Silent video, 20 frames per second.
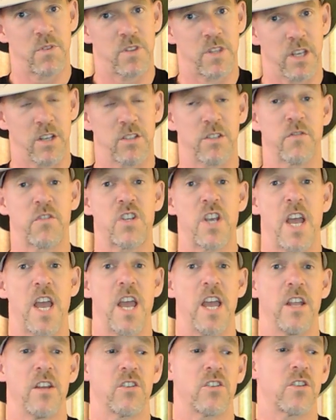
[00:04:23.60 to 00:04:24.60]
Things have
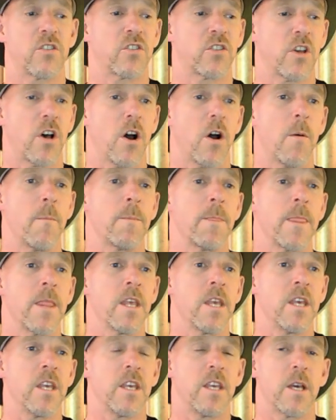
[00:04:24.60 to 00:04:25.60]
changed. So
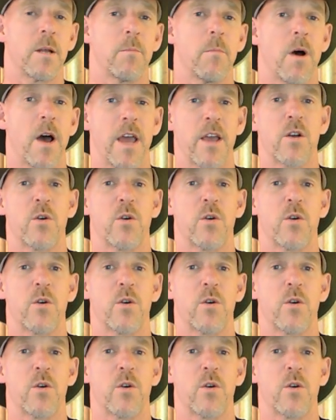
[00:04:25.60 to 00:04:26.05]
in my